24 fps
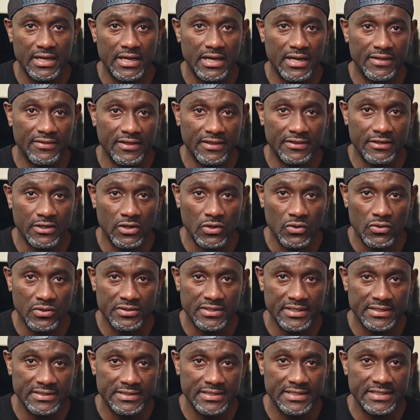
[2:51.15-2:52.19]
and that's the
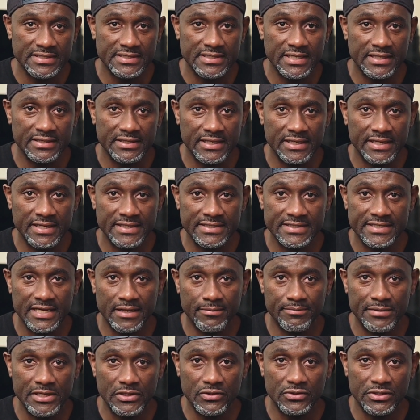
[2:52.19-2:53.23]
closest distance the lens can
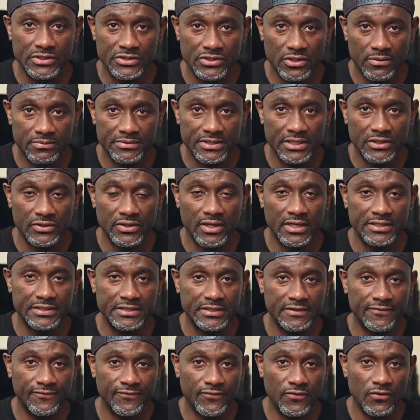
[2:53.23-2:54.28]
be to the subject to
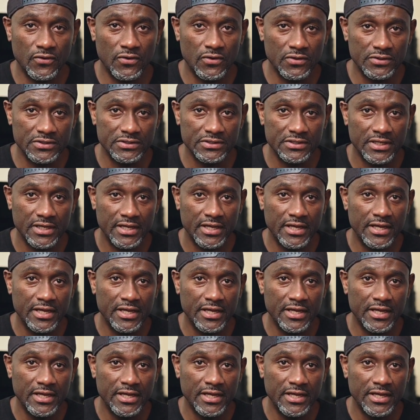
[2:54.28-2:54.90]
achieve focus.